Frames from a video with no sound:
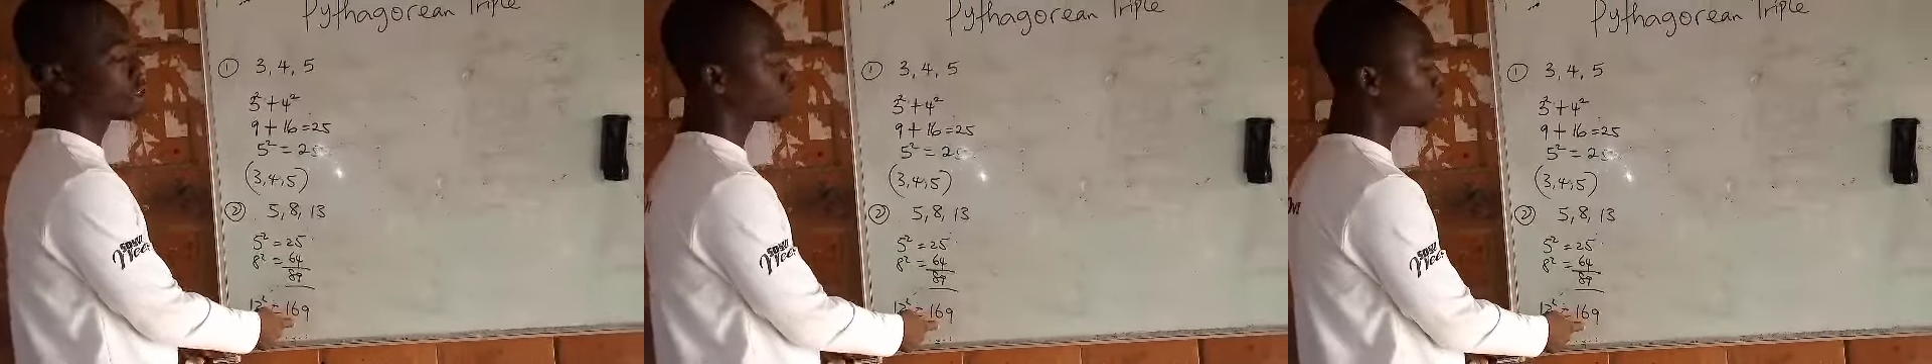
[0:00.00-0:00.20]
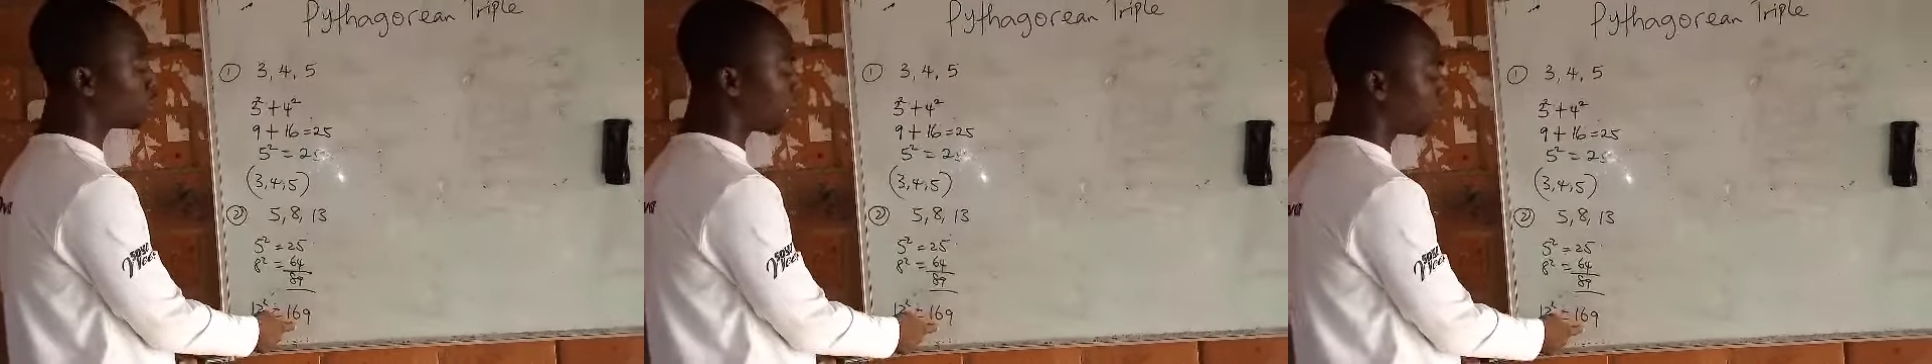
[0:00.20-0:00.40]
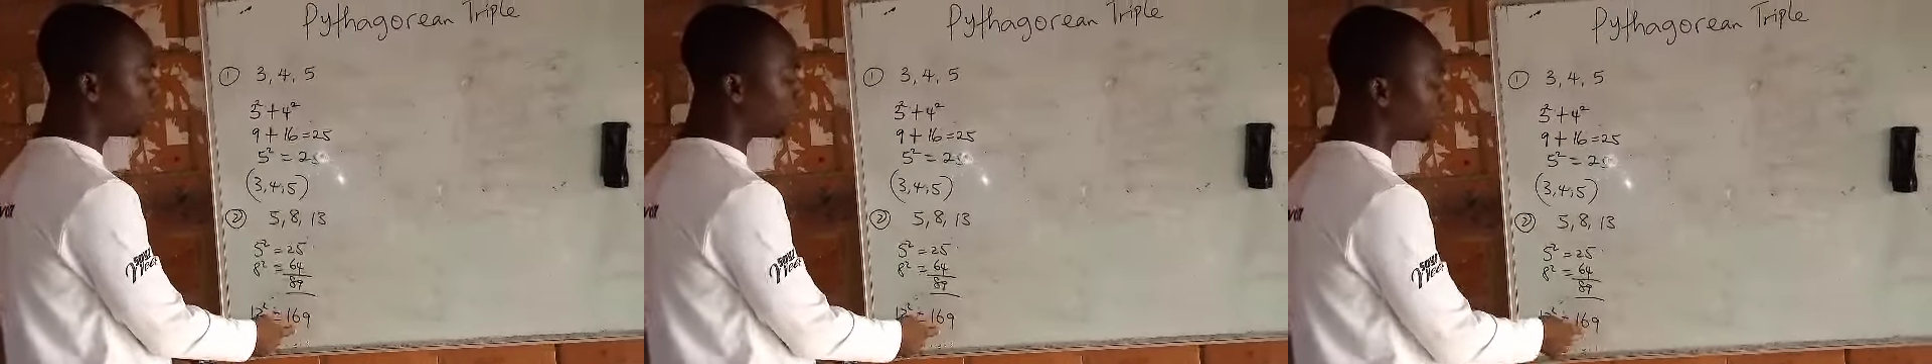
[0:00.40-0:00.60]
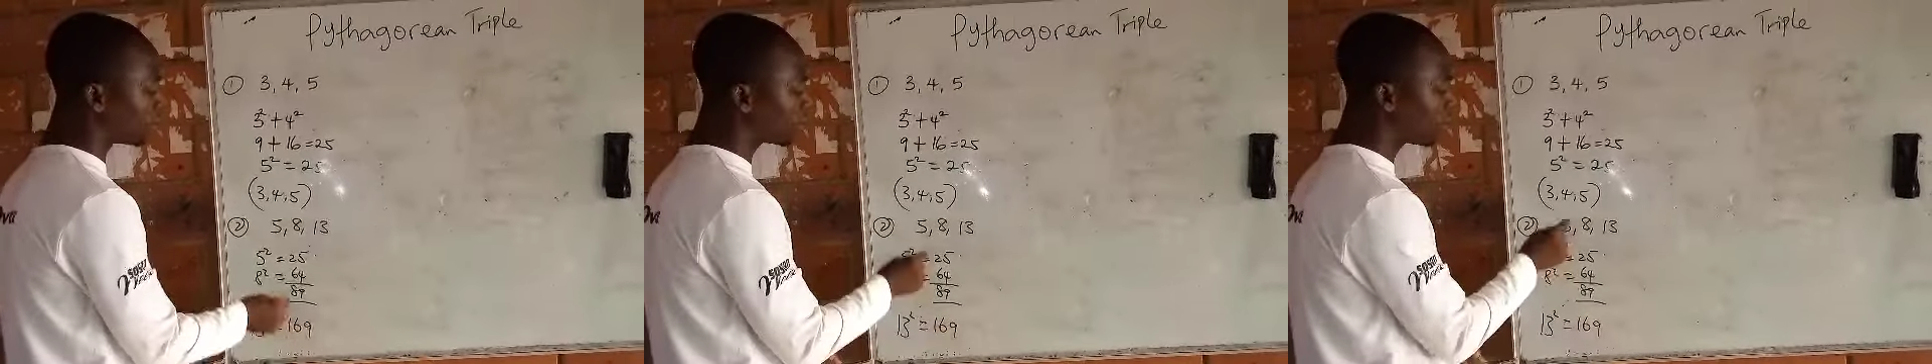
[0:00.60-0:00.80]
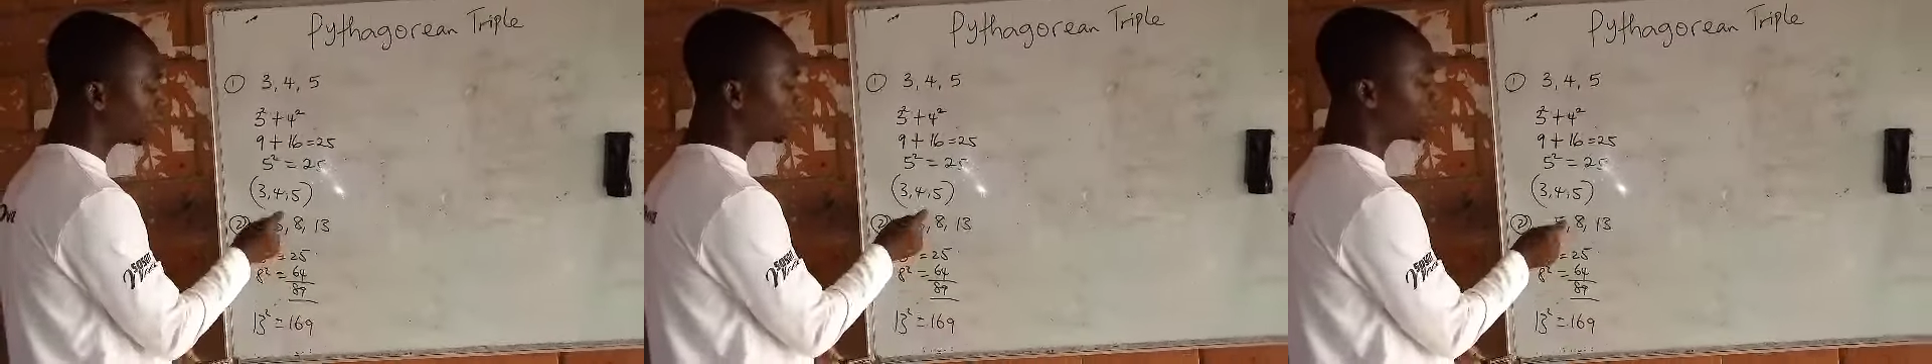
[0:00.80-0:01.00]
So that
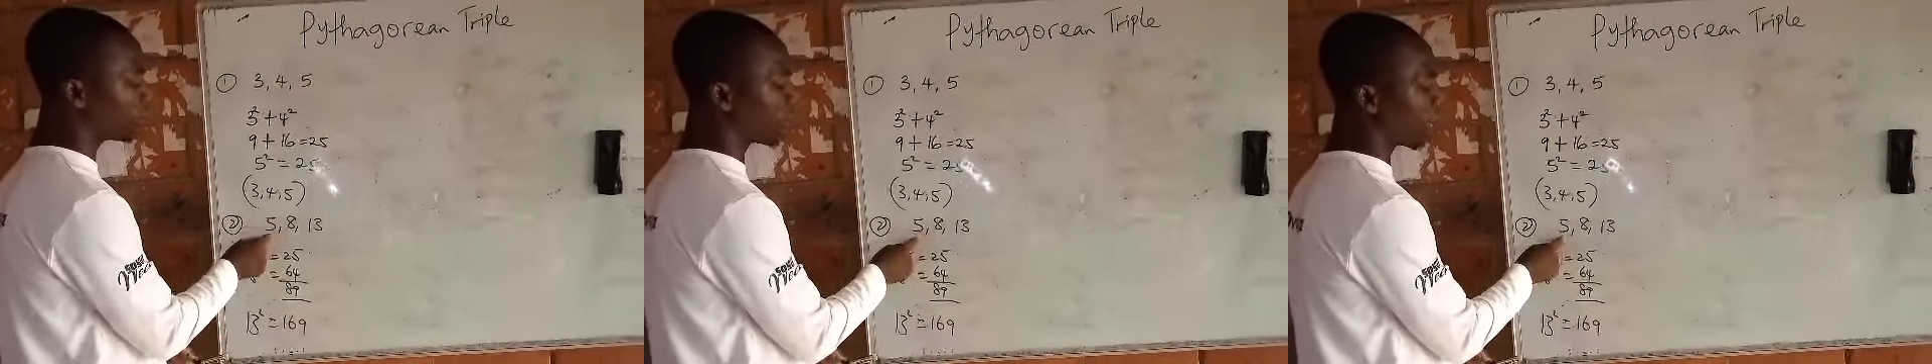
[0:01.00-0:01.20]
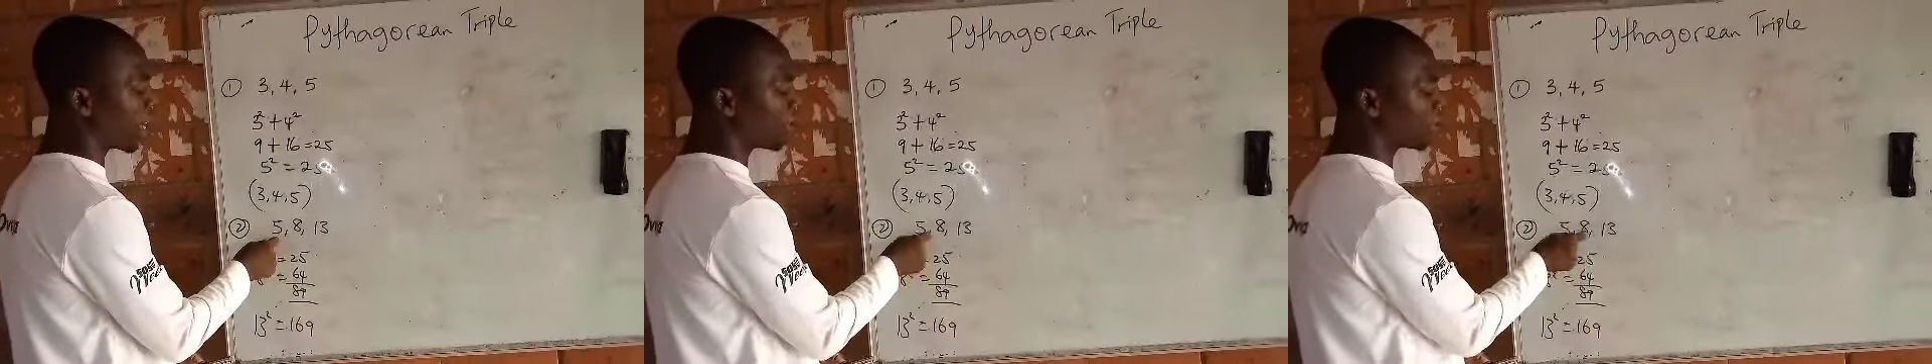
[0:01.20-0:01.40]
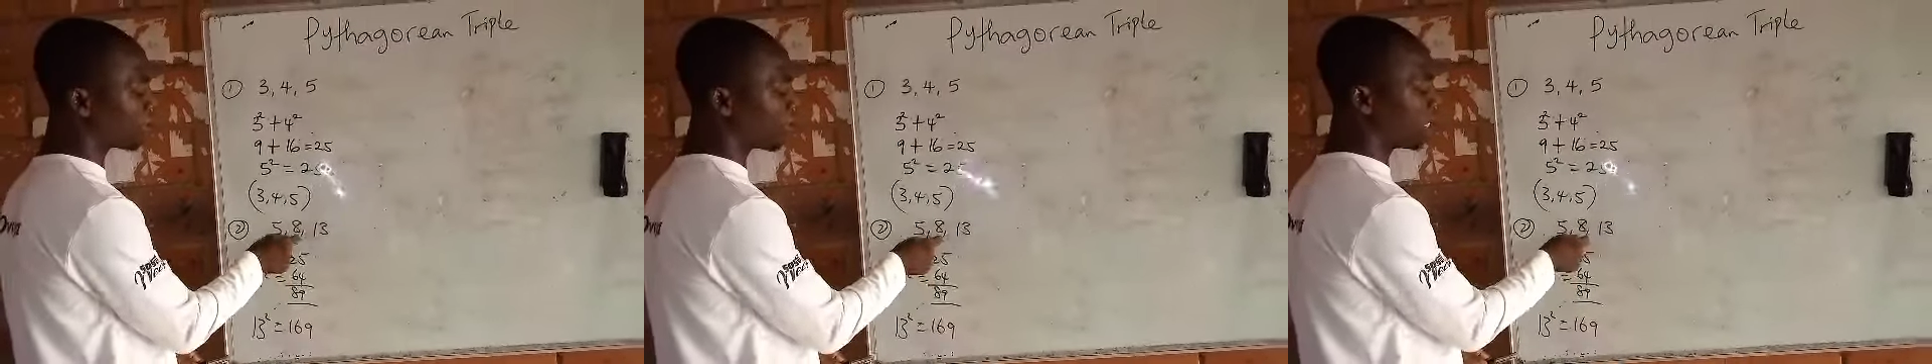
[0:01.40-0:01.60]
means 5,